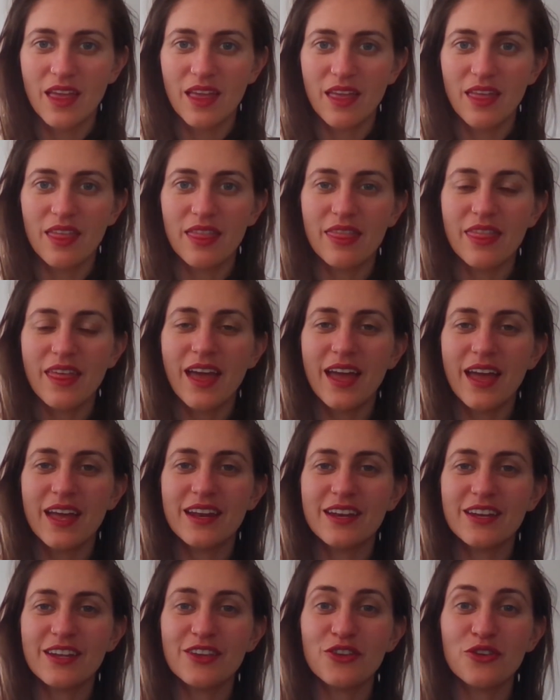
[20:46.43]
then
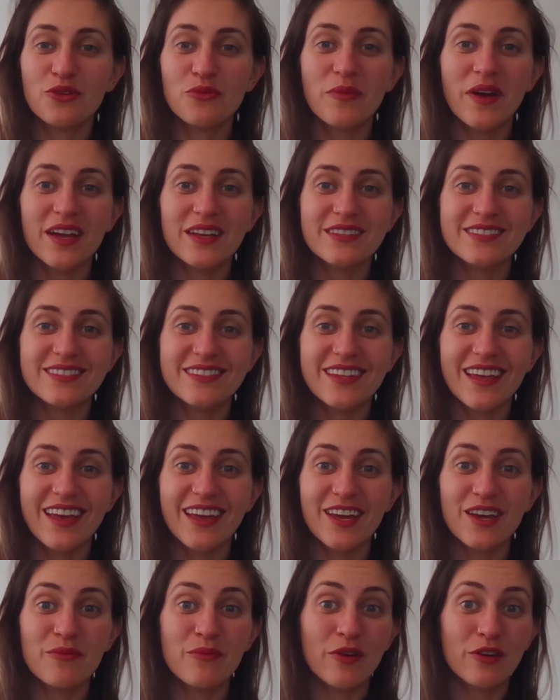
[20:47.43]
you might say
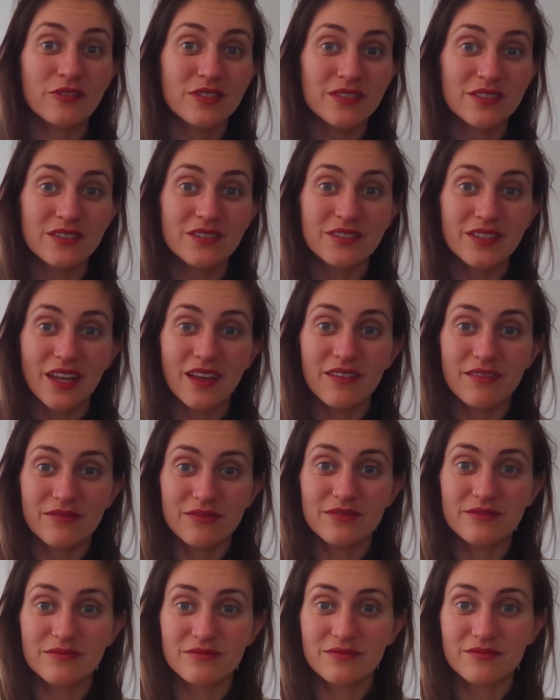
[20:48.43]
emotions are safe.
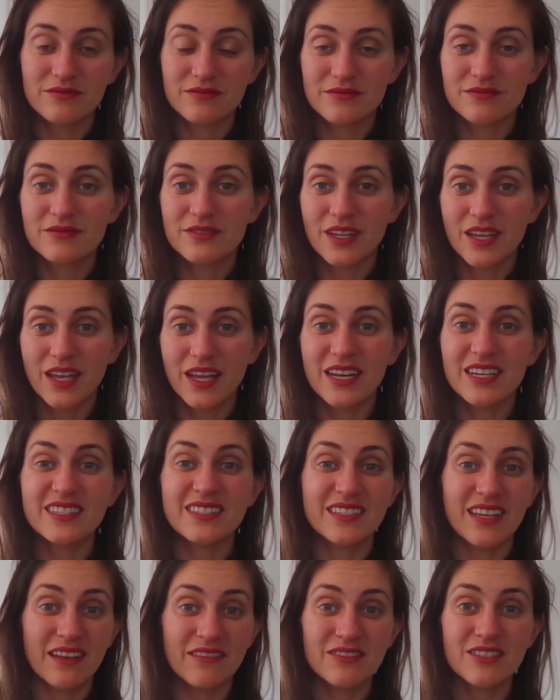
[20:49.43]
It is
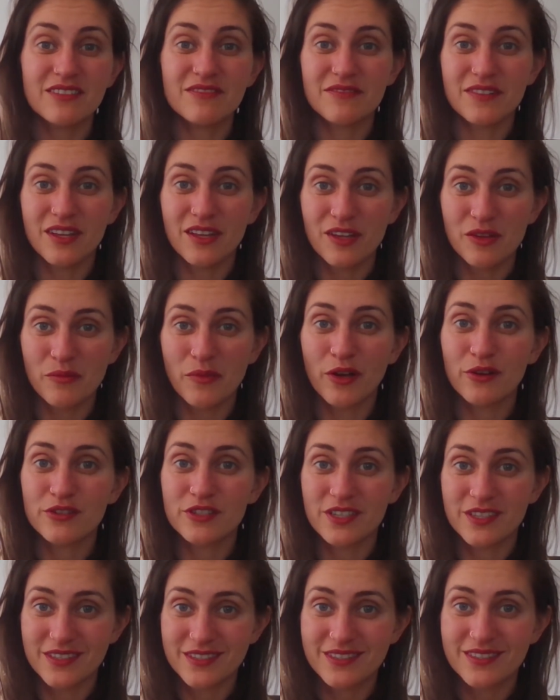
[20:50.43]
safe to feel
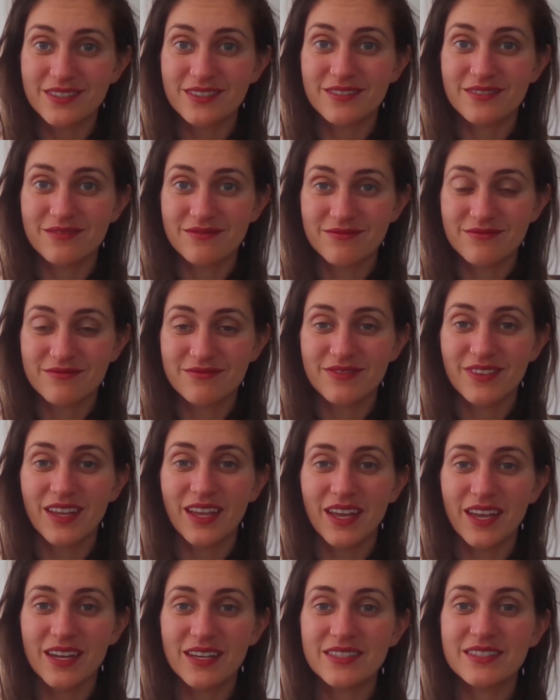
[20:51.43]
emotions.
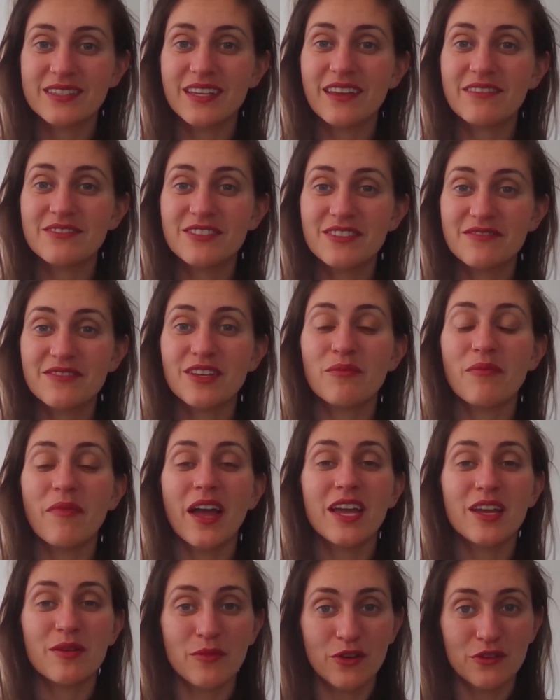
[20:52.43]
It is safe to feel my
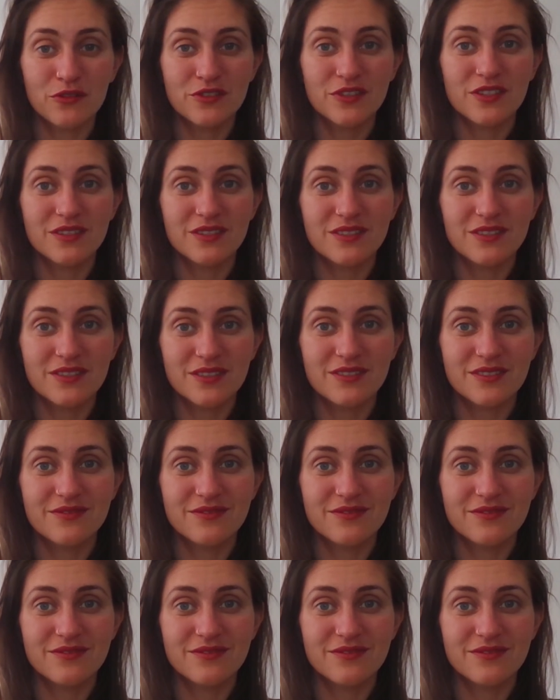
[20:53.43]
emotions.